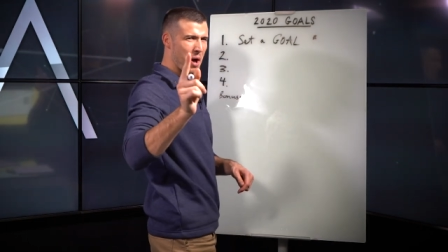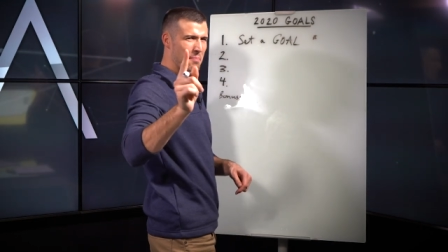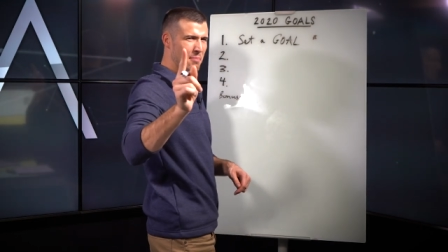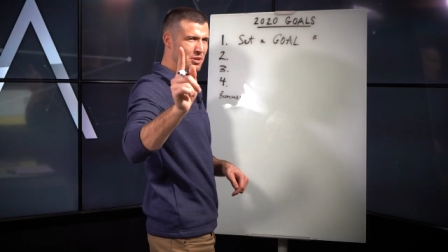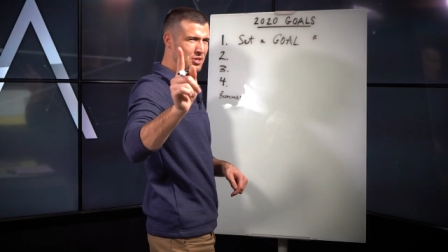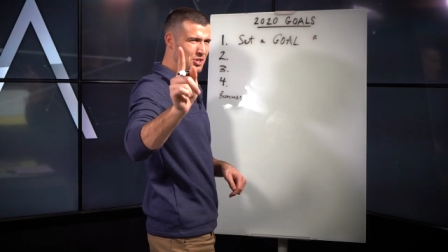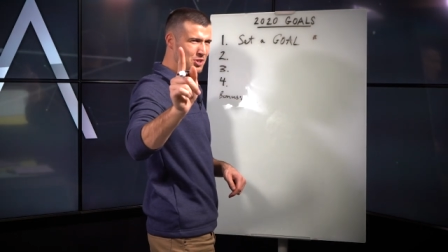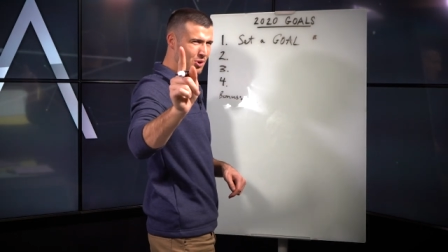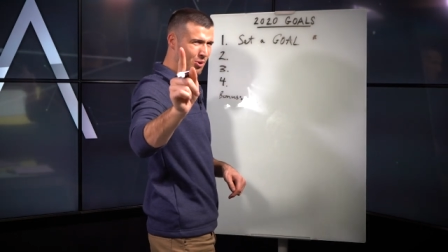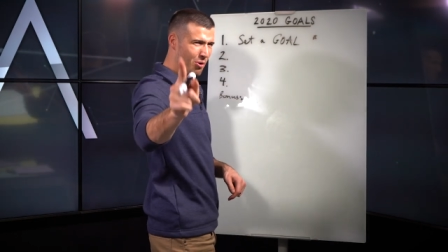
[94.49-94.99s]
a
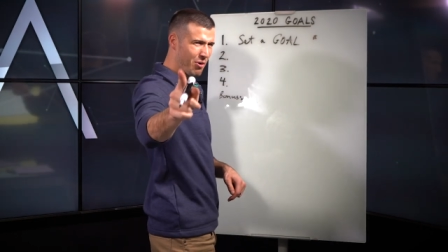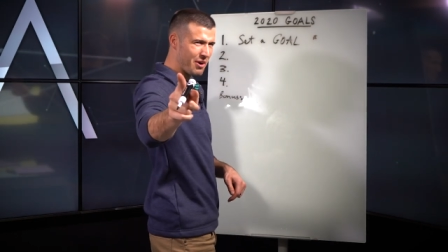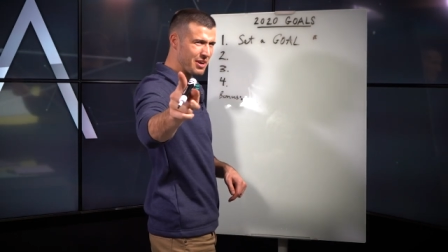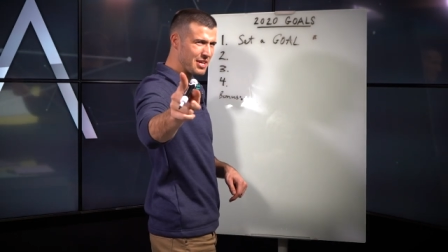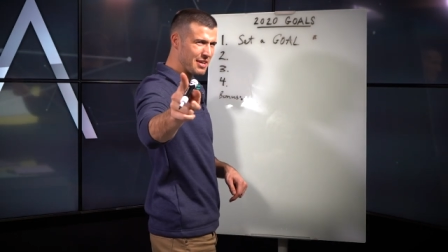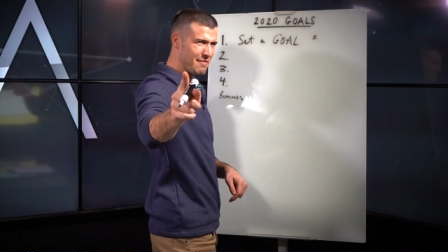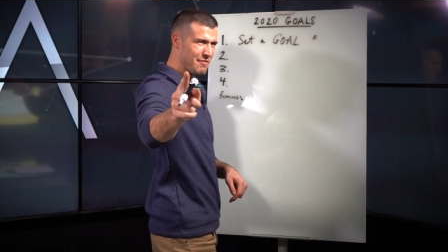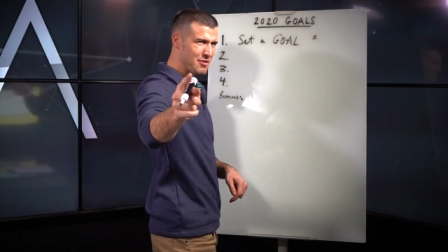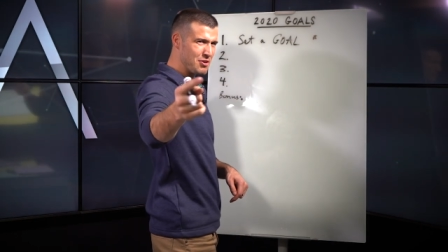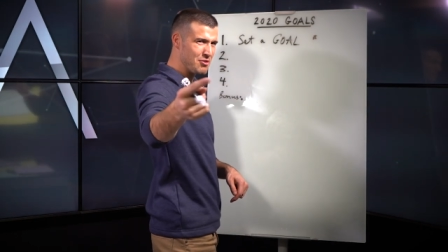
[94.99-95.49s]

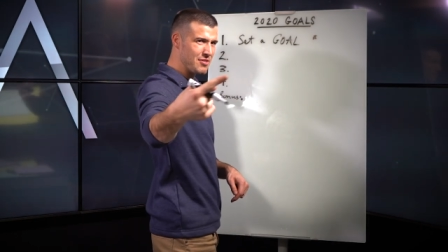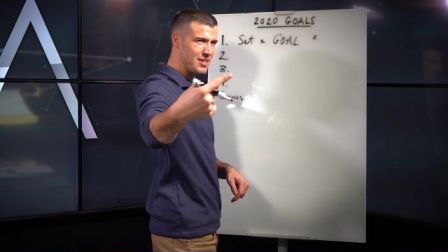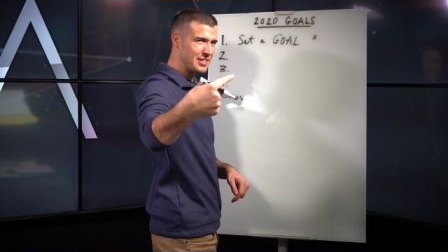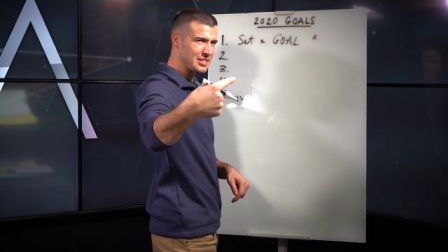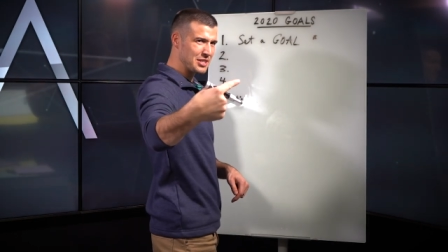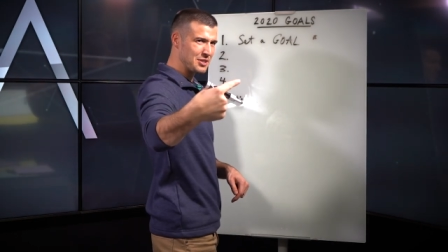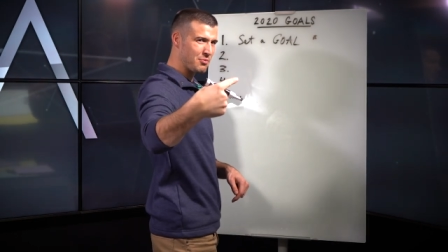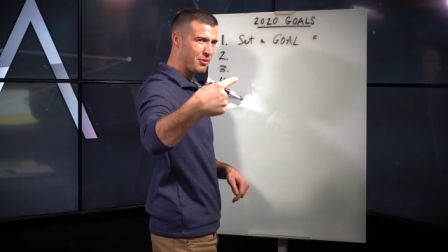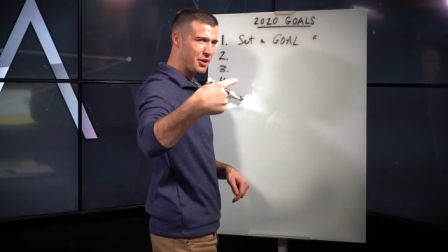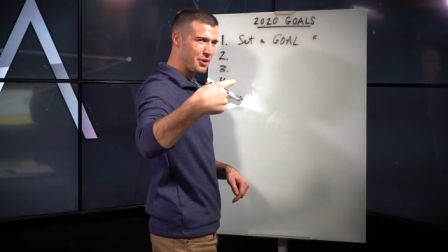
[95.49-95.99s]
majority of you,
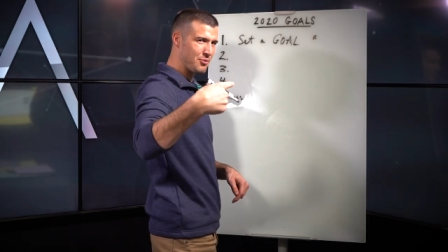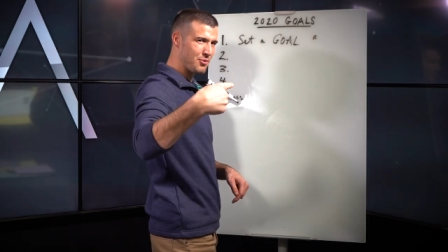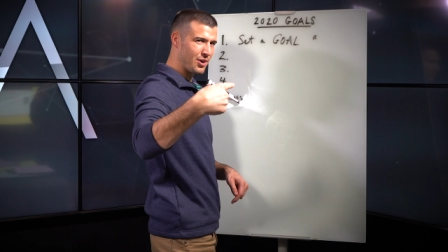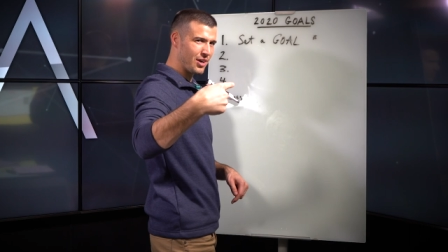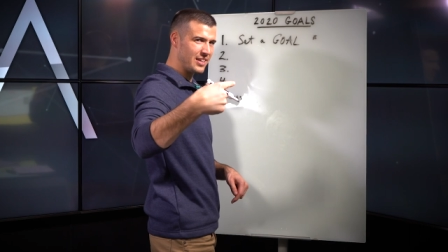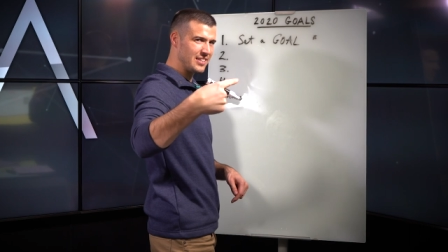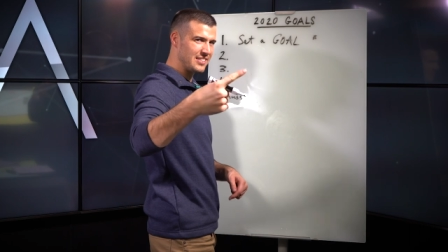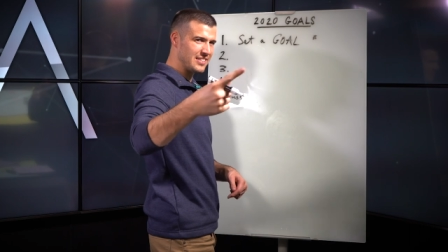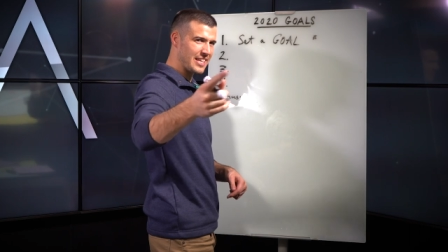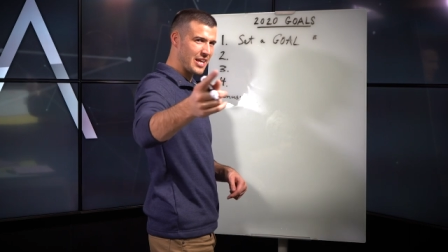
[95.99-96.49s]
this is what it
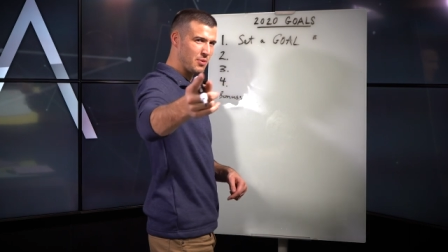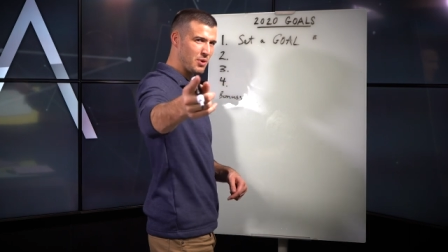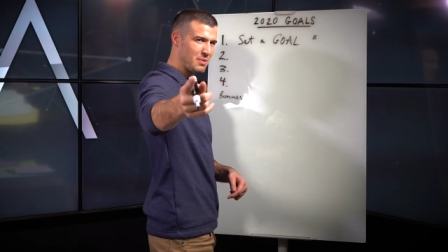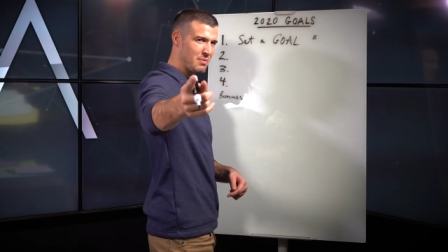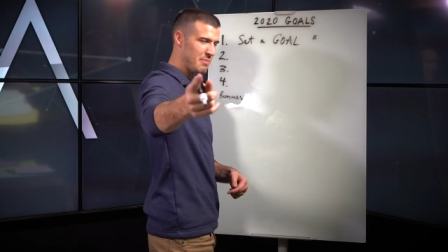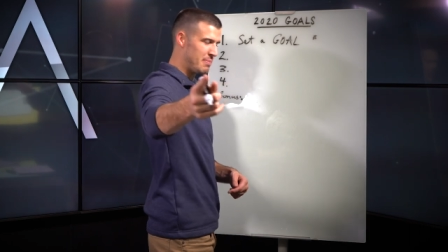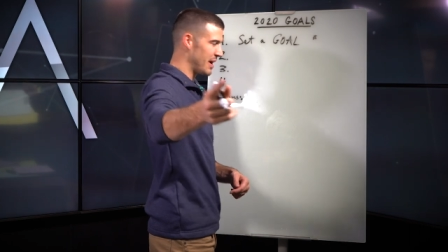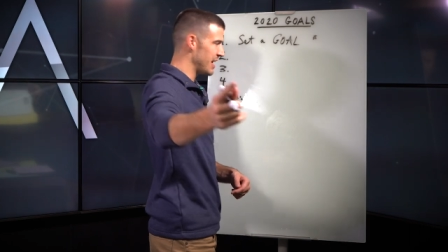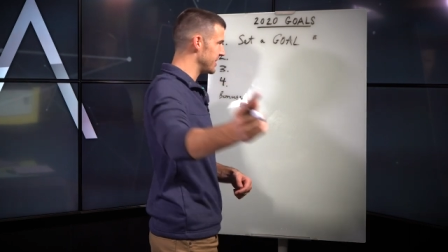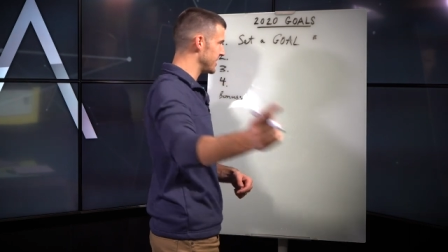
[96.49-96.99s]
was. Stay with
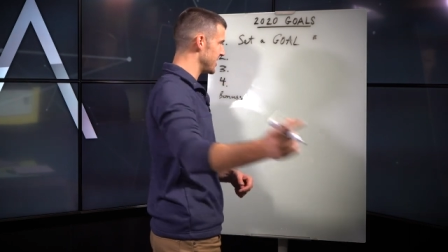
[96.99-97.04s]
me, pay